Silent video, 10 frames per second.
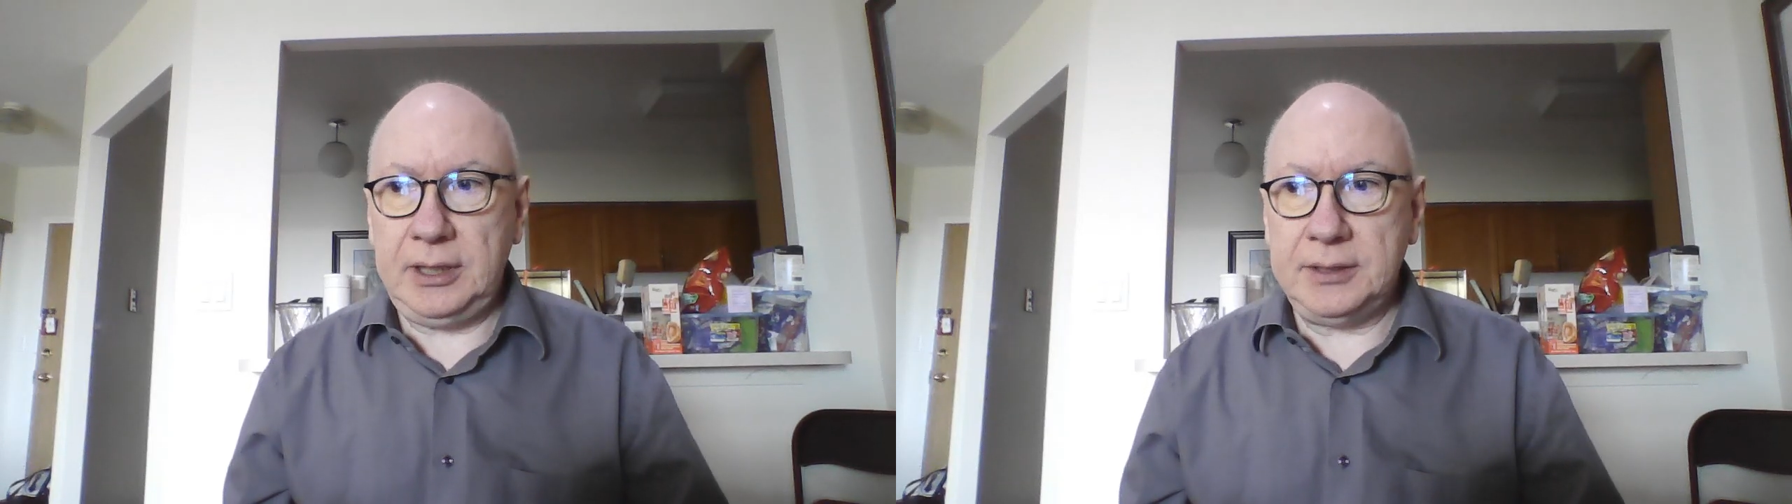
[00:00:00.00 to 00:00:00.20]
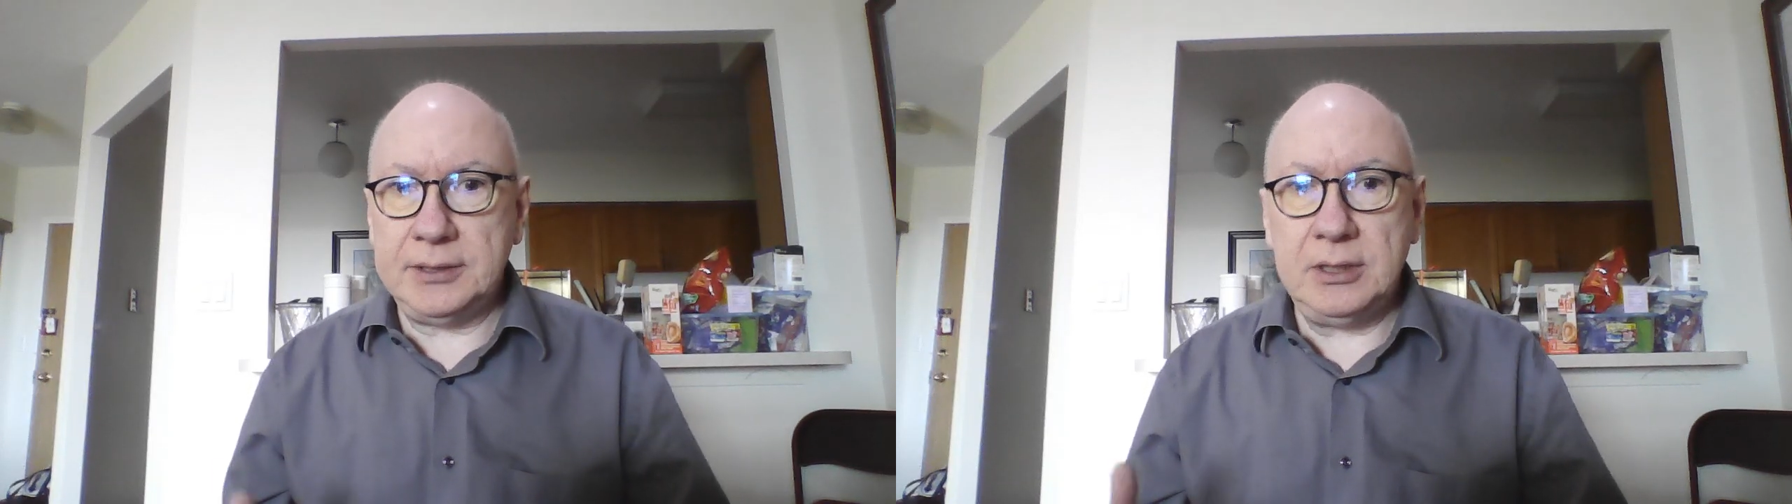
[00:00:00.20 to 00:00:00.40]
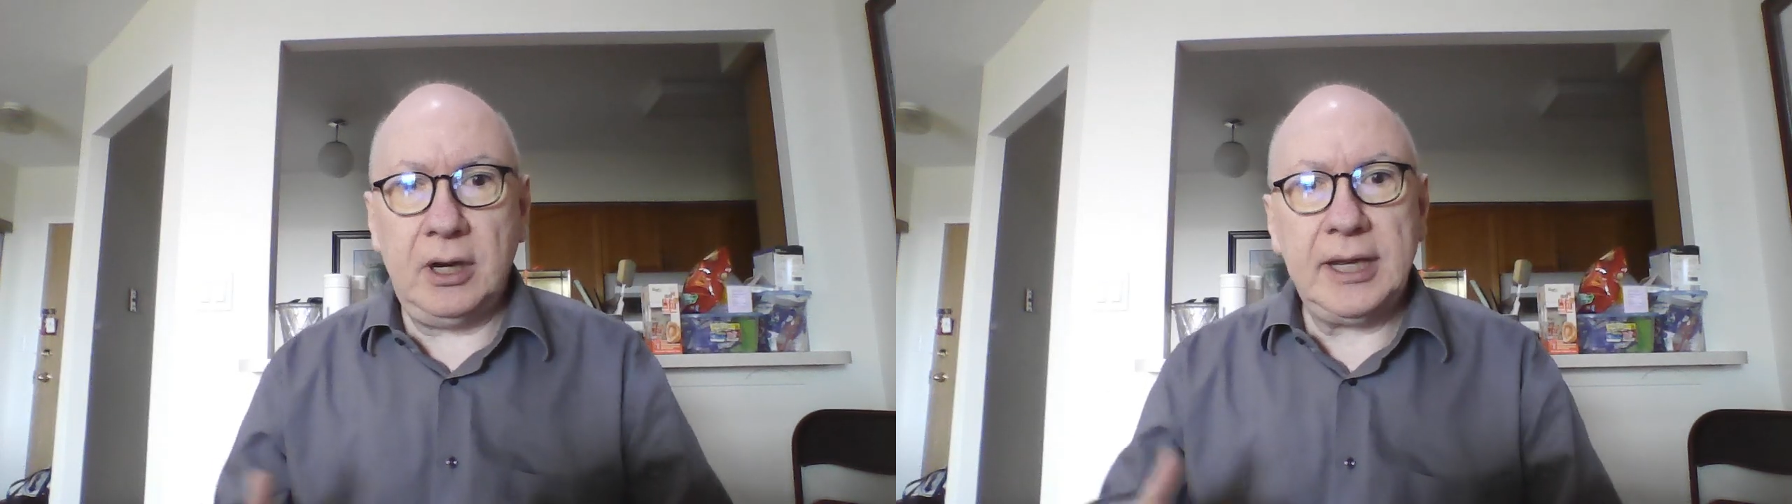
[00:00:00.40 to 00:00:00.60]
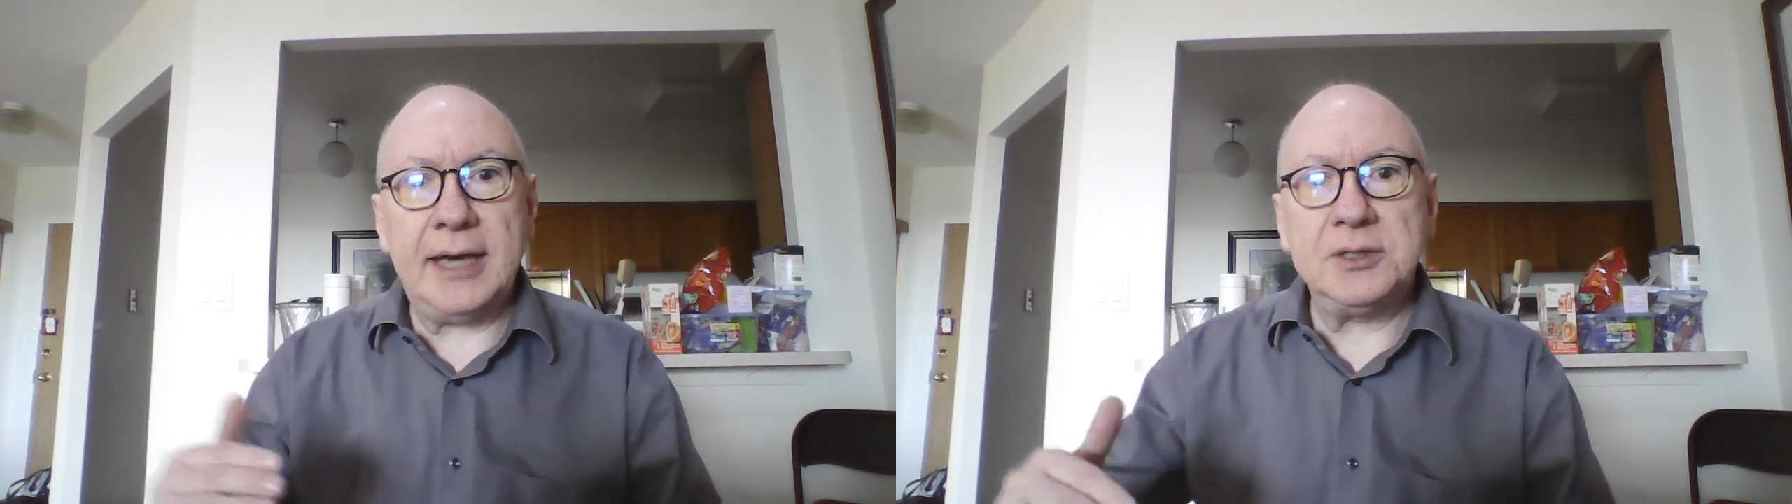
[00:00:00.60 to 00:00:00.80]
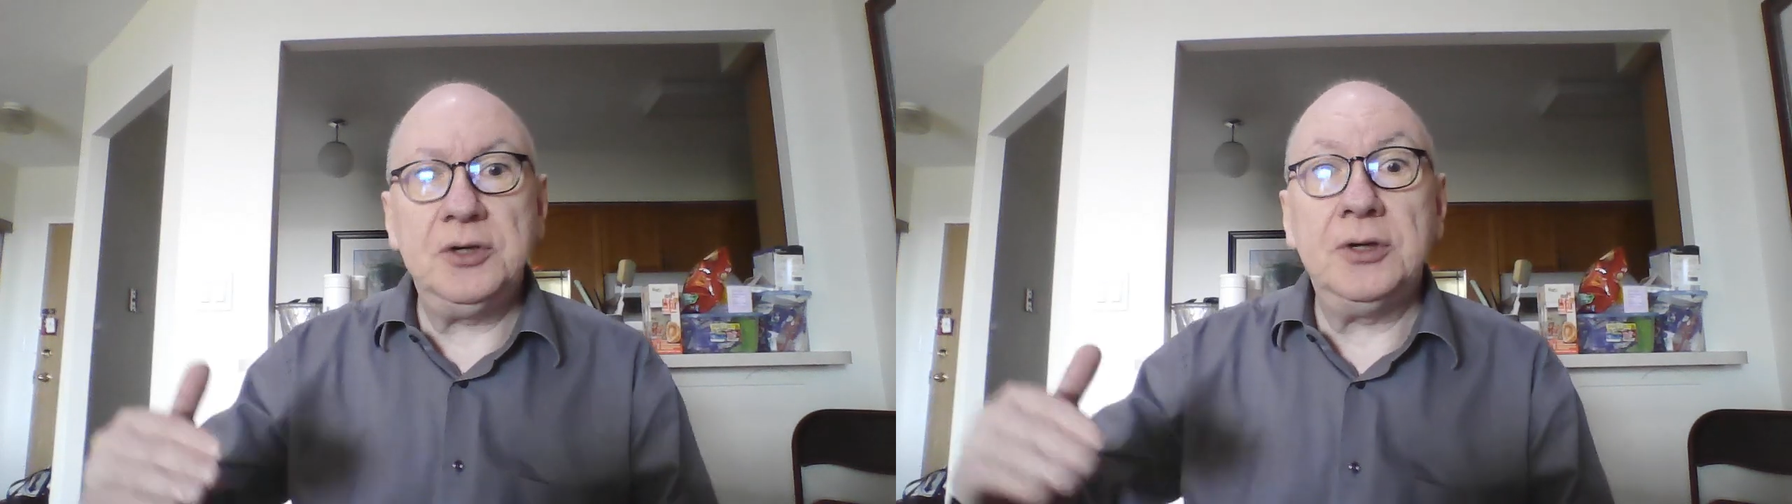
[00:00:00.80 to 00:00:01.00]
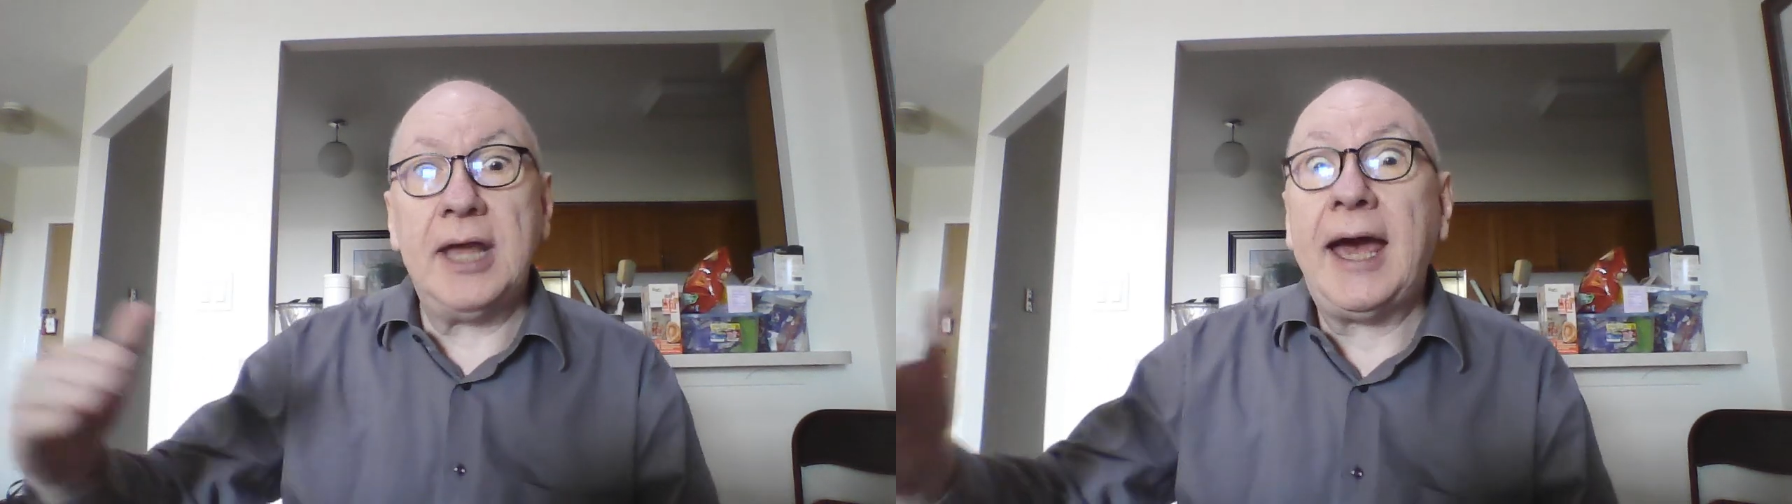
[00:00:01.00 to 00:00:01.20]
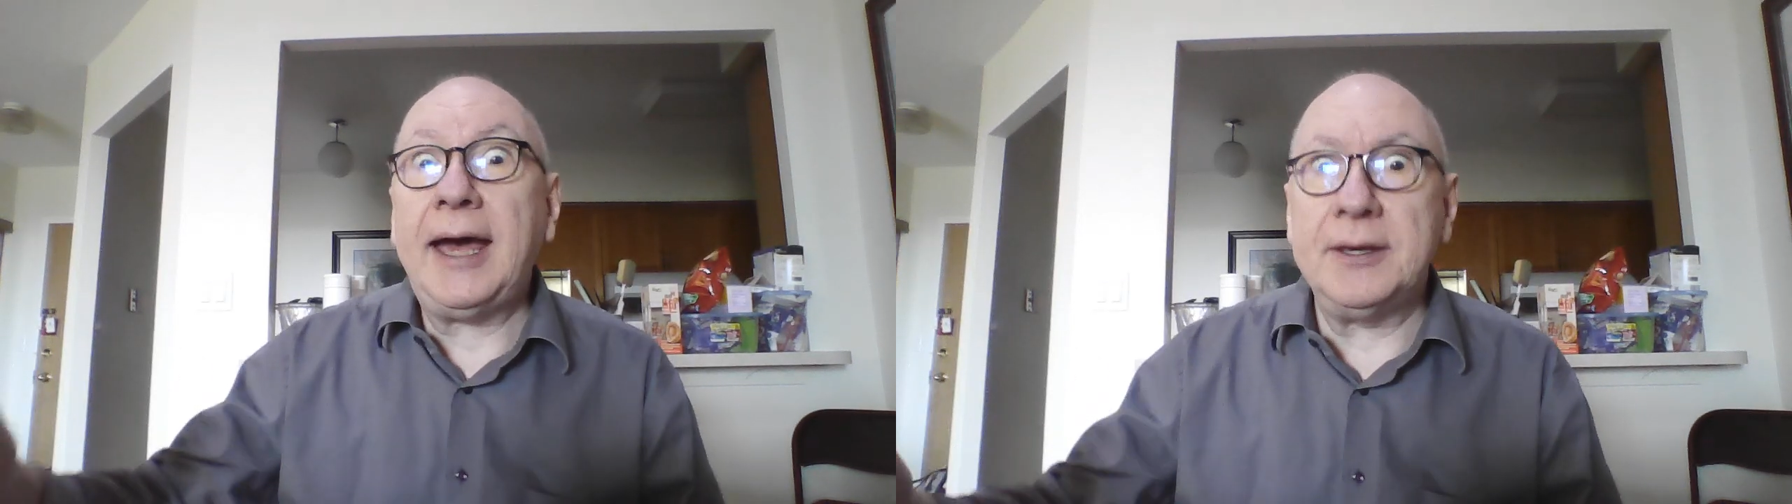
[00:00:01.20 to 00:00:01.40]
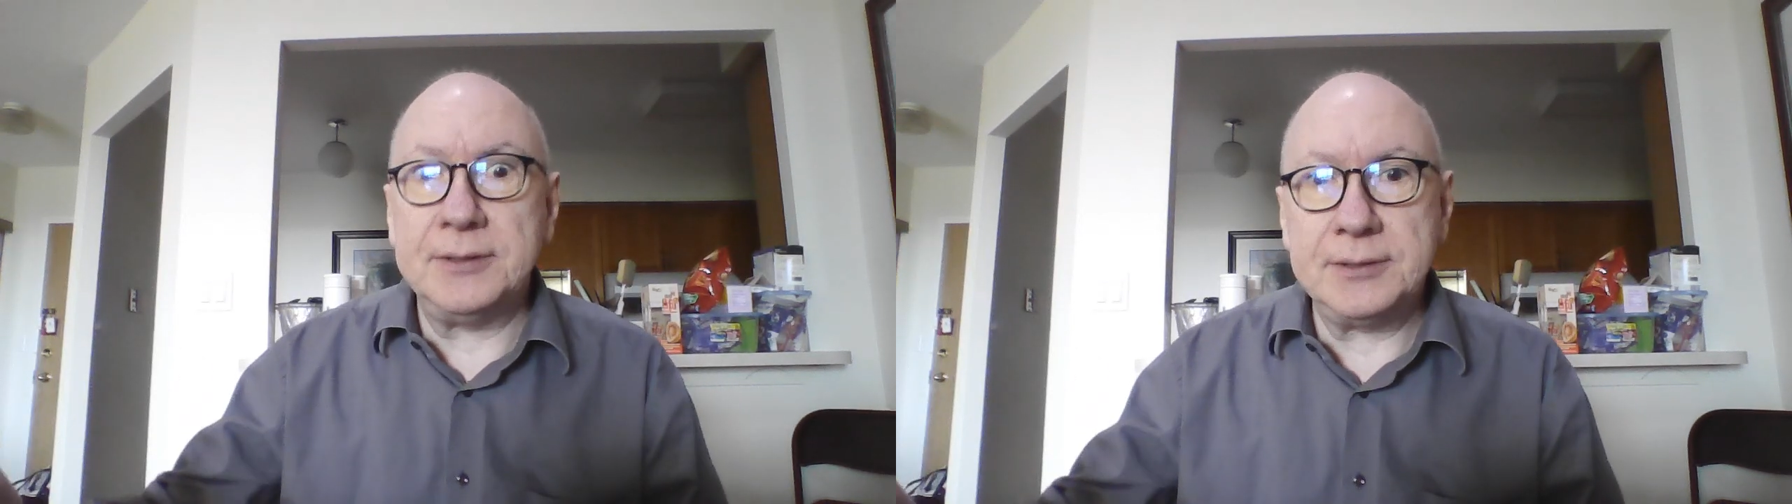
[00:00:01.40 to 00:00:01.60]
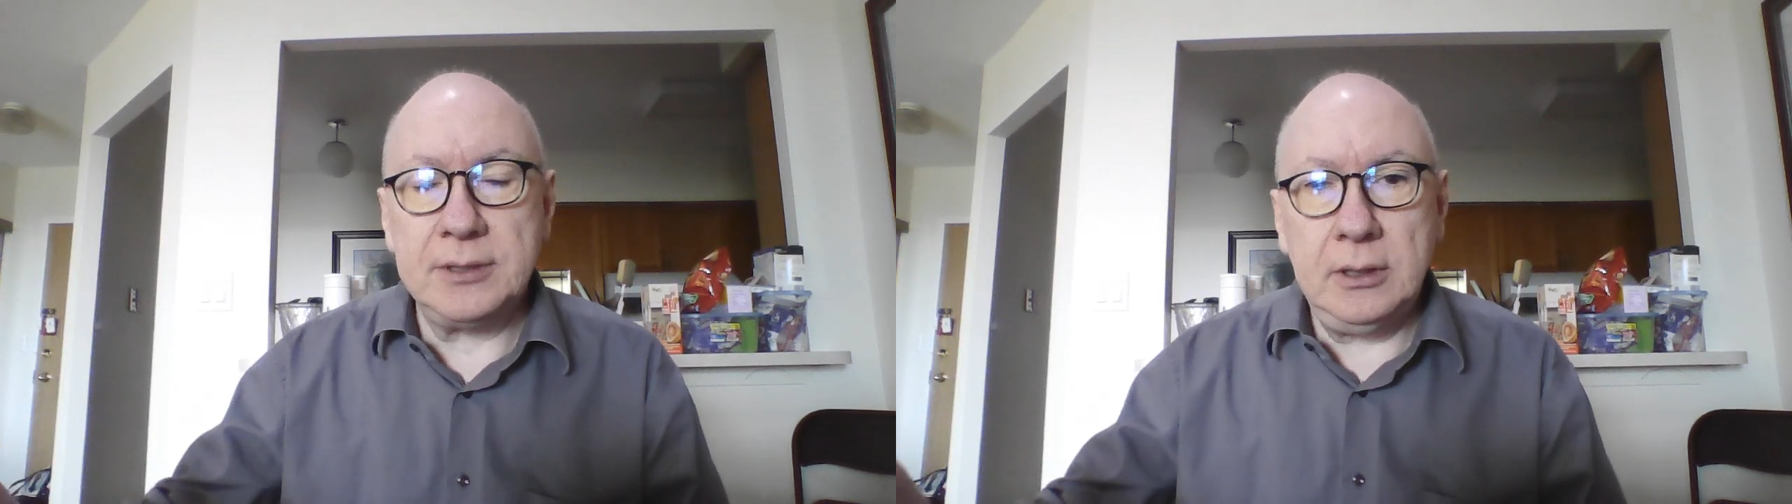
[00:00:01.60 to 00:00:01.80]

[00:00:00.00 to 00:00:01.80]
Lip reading: is not as good as